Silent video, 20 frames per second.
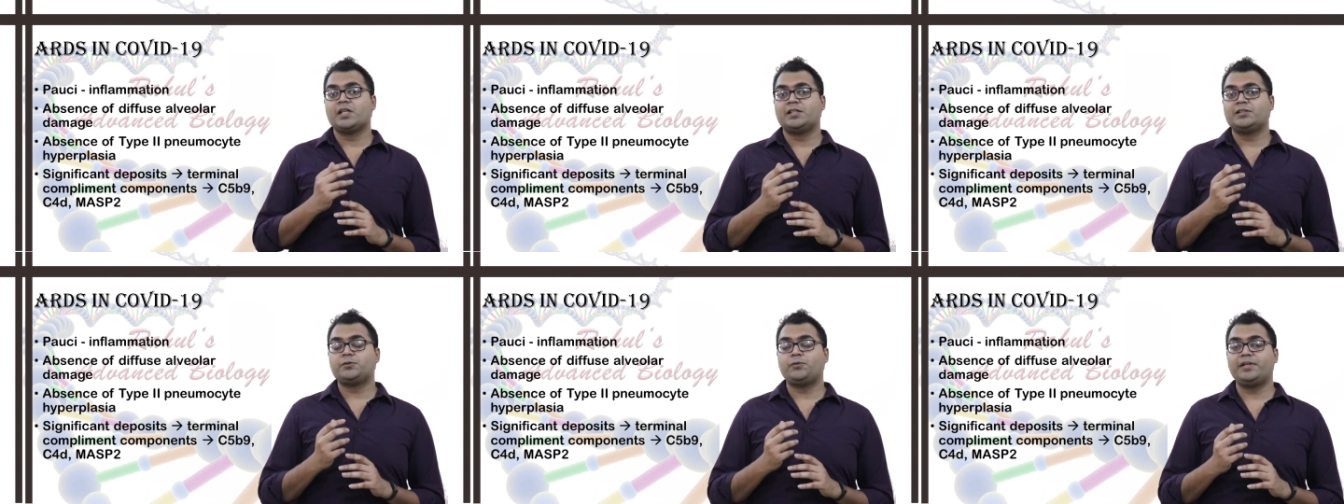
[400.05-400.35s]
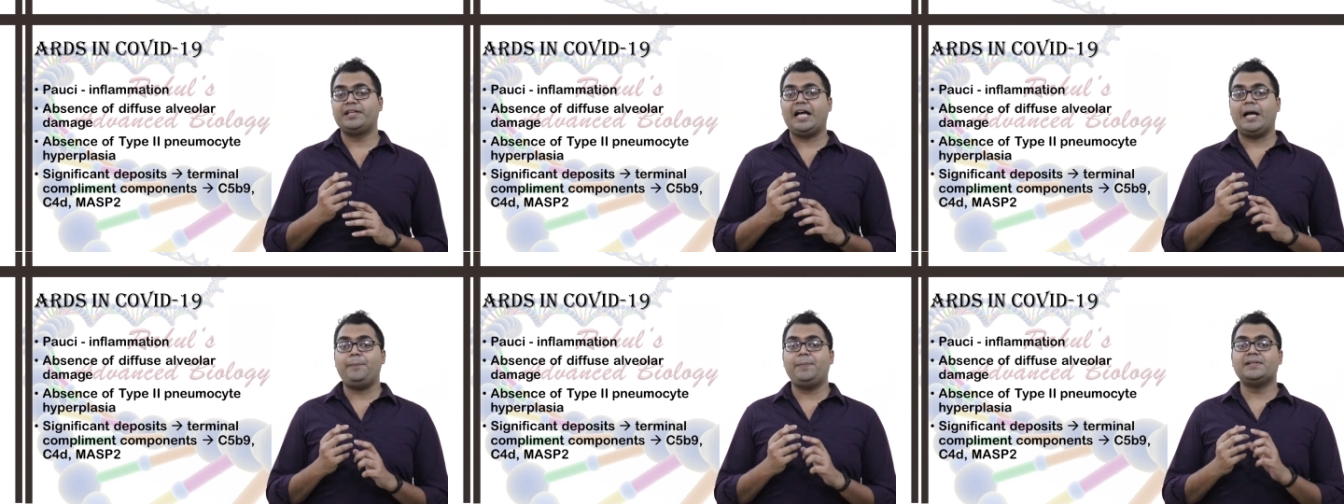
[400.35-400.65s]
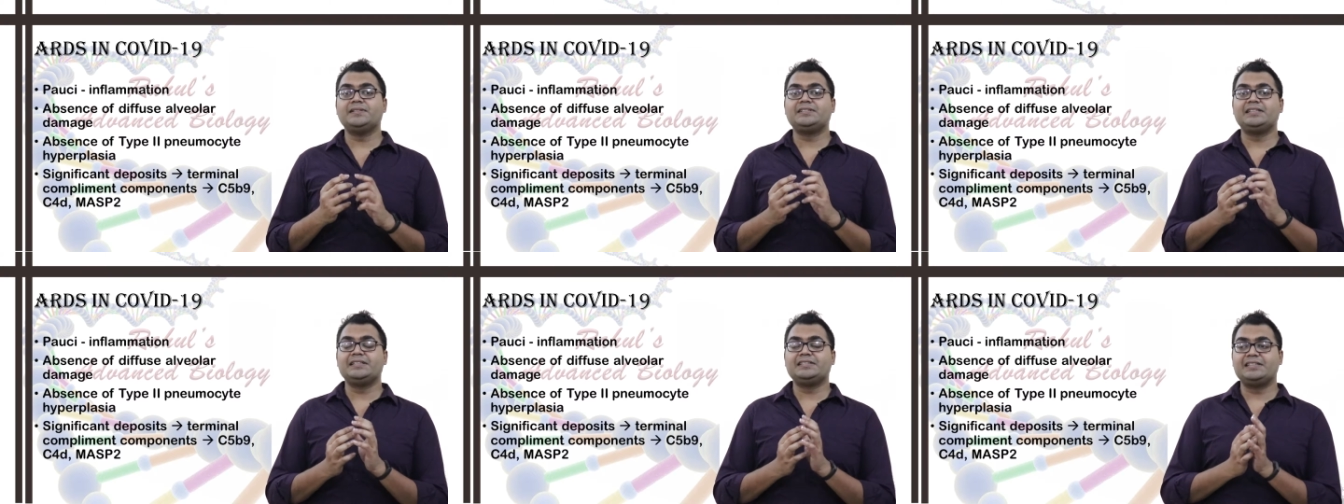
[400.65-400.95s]
So what
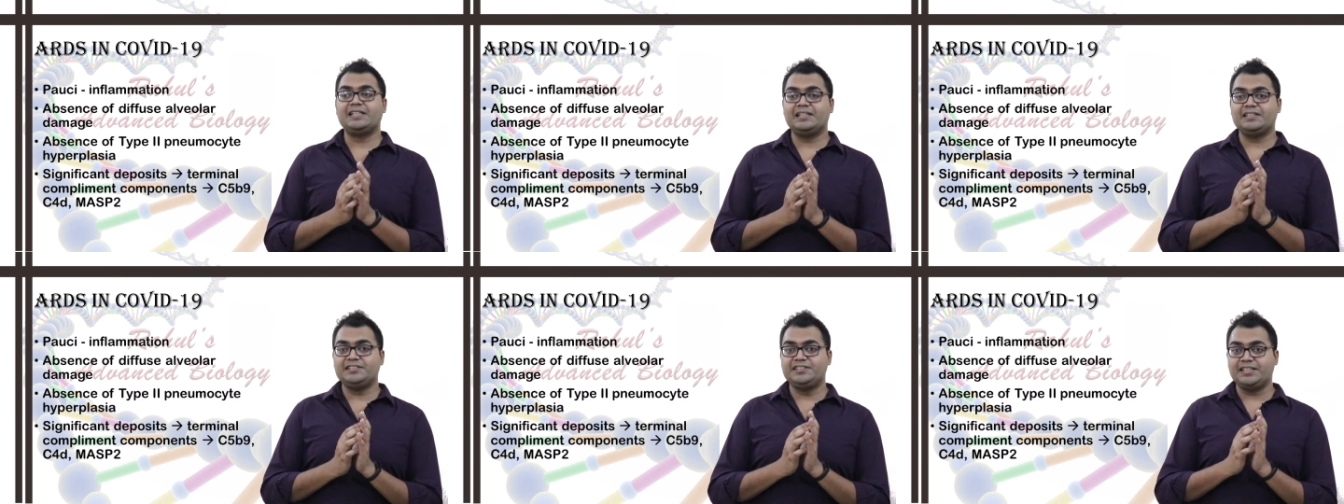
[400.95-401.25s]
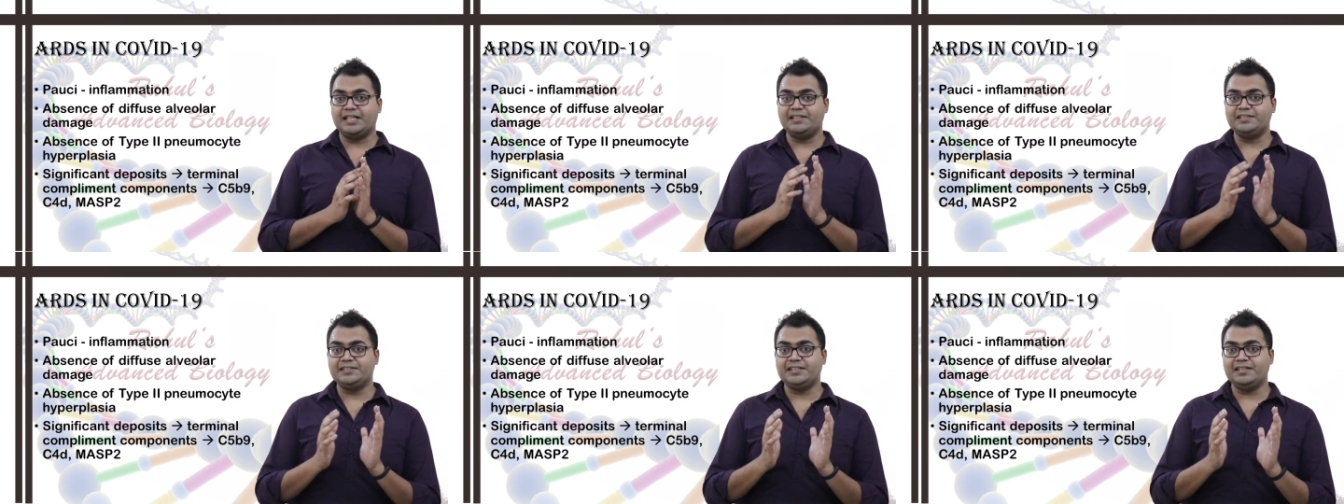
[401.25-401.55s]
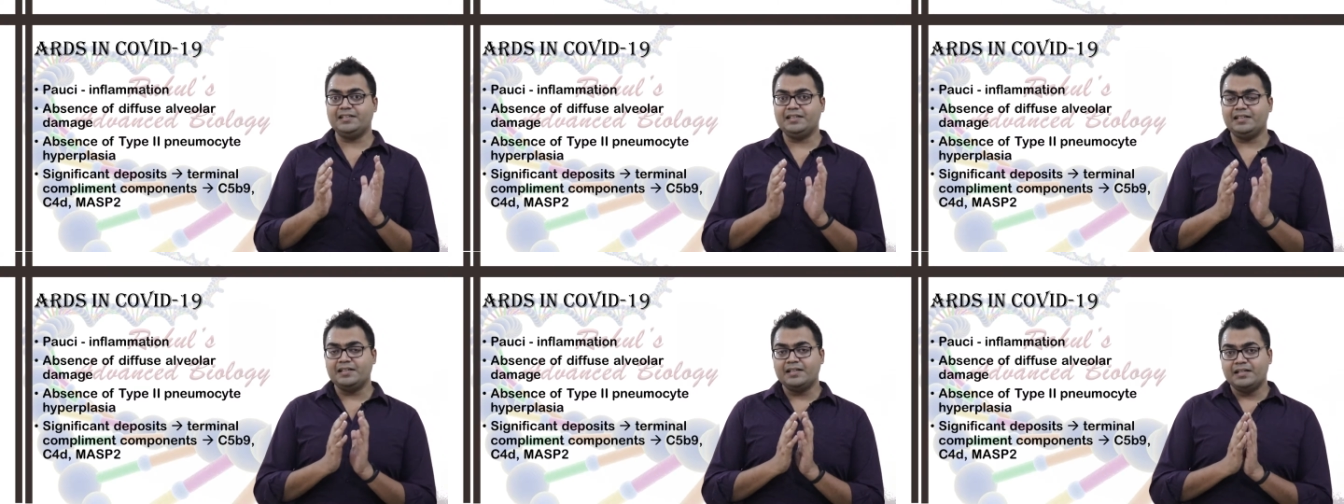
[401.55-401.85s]
happens is the
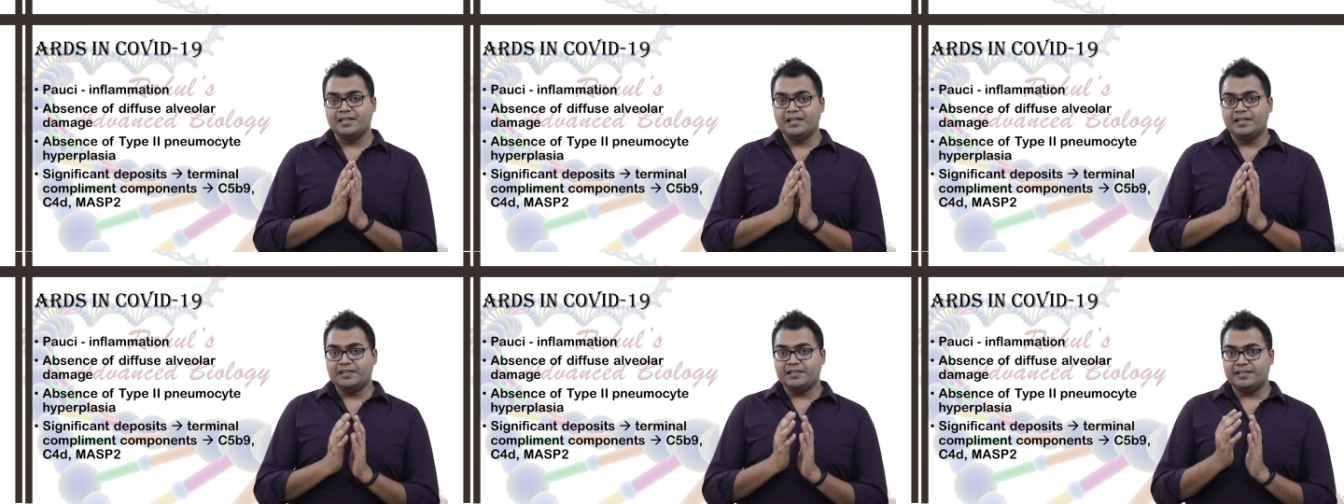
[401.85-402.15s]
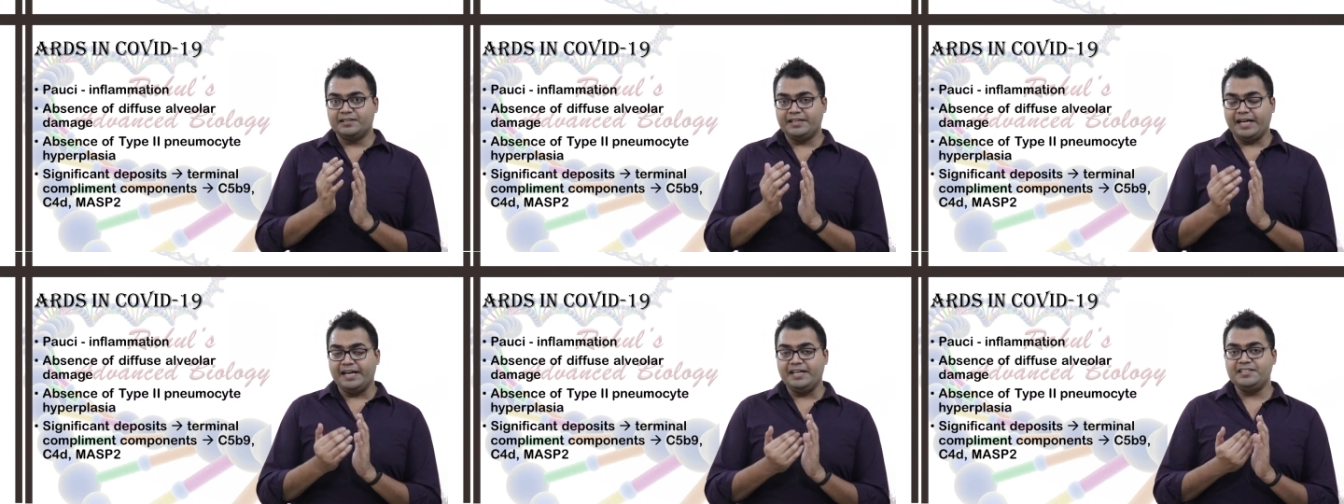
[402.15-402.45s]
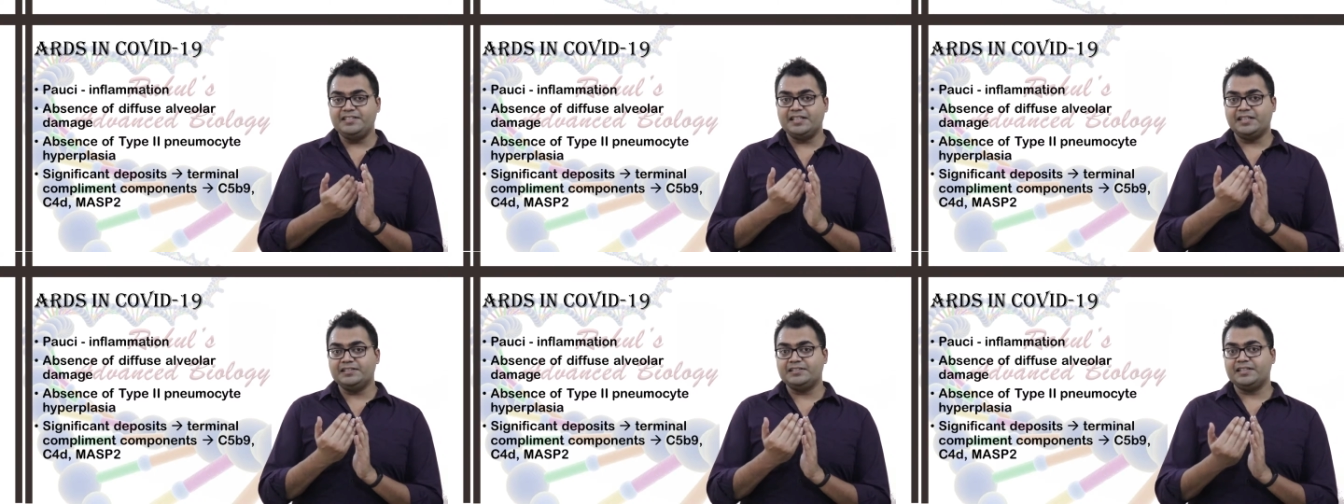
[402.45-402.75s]
junction, the
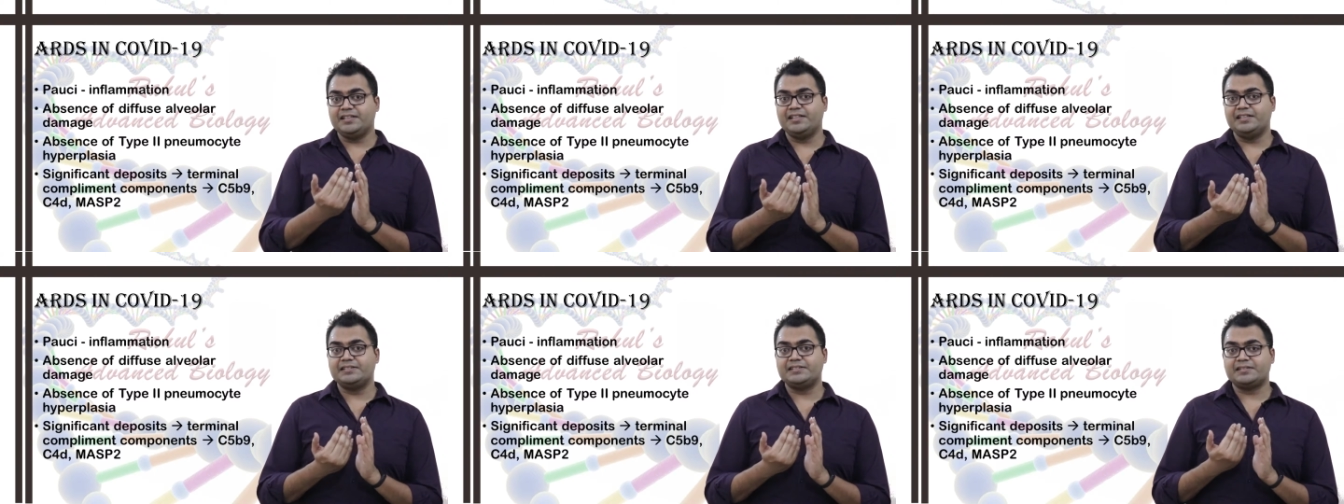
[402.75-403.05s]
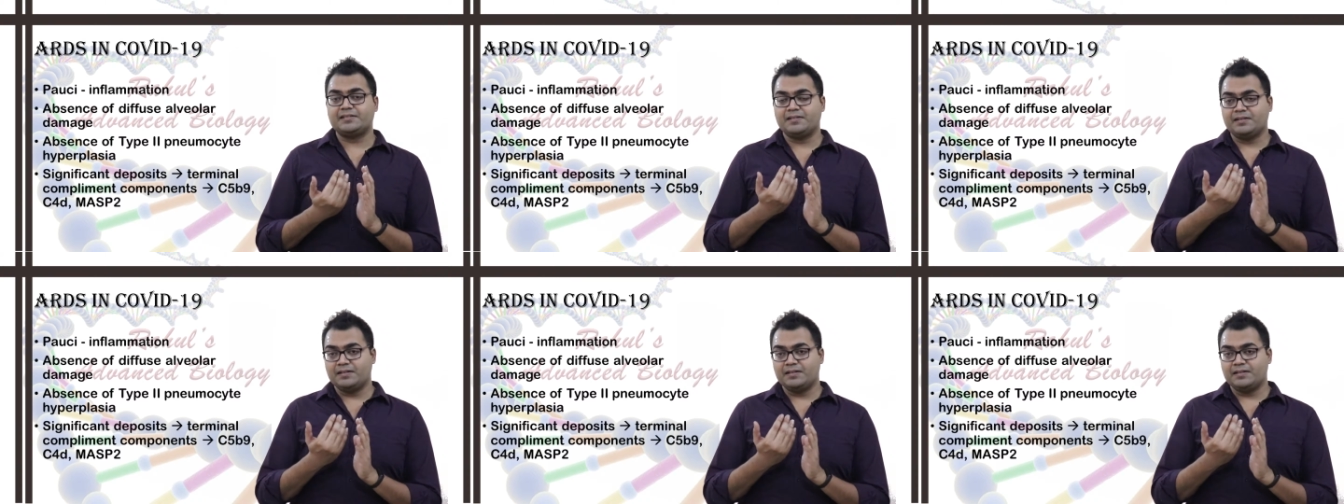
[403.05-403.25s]
tight junction is